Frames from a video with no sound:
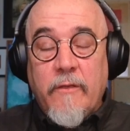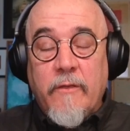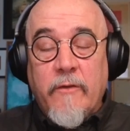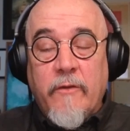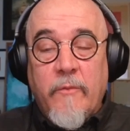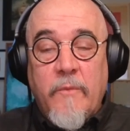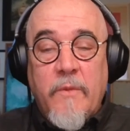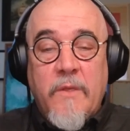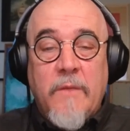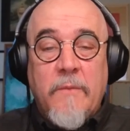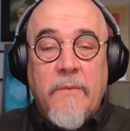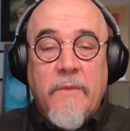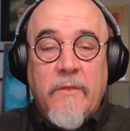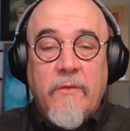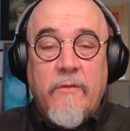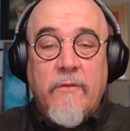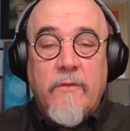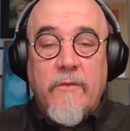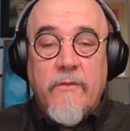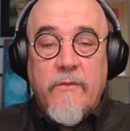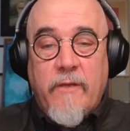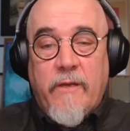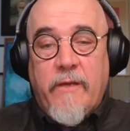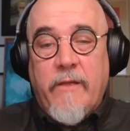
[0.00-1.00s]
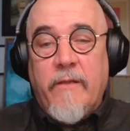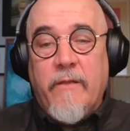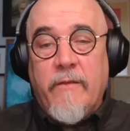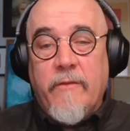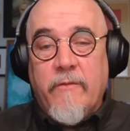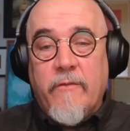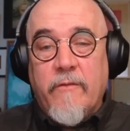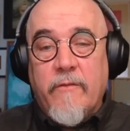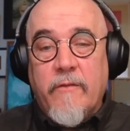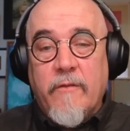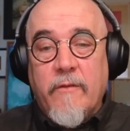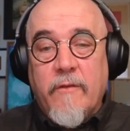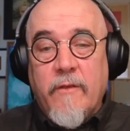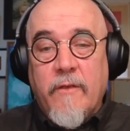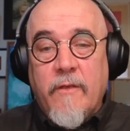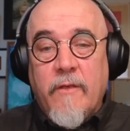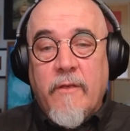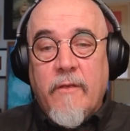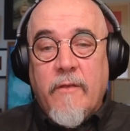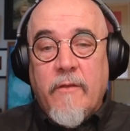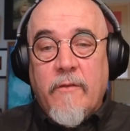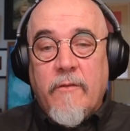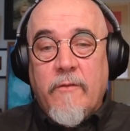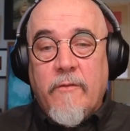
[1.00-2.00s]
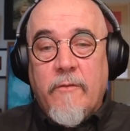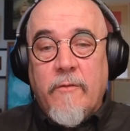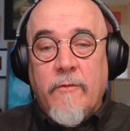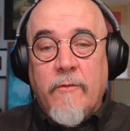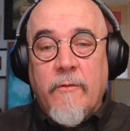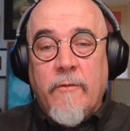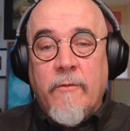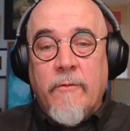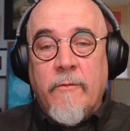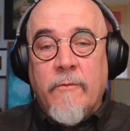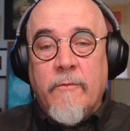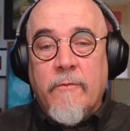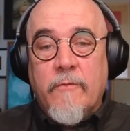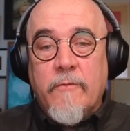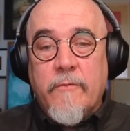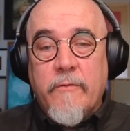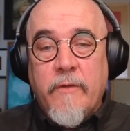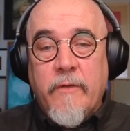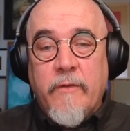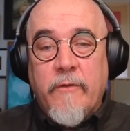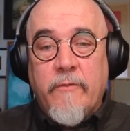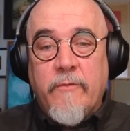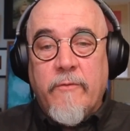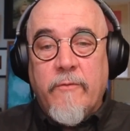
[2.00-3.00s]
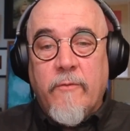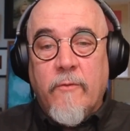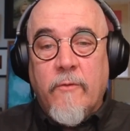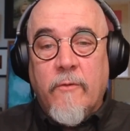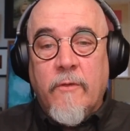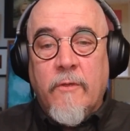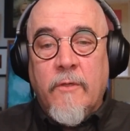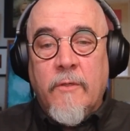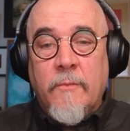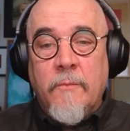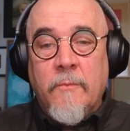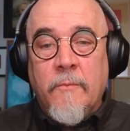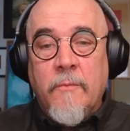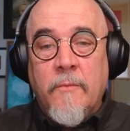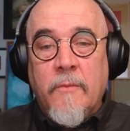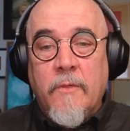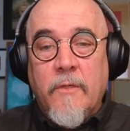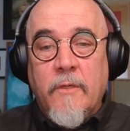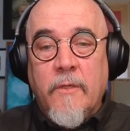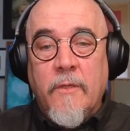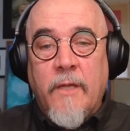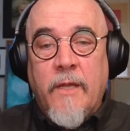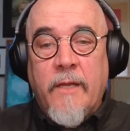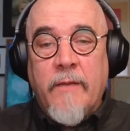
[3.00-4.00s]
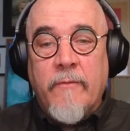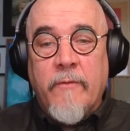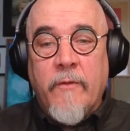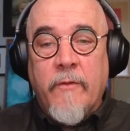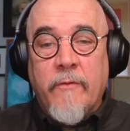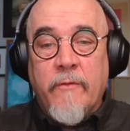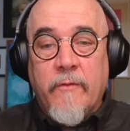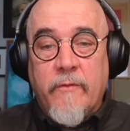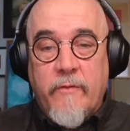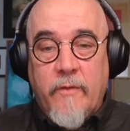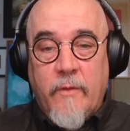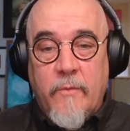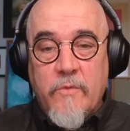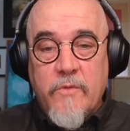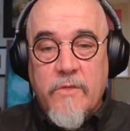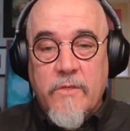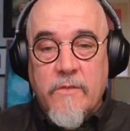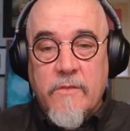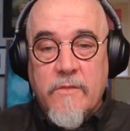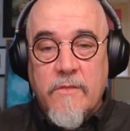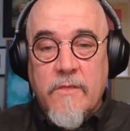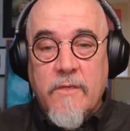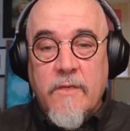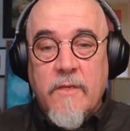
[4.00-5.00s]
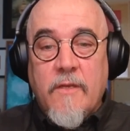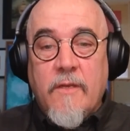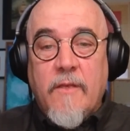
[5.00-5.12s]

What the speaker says: have been immensely challenged to transform a lot of those assumptions.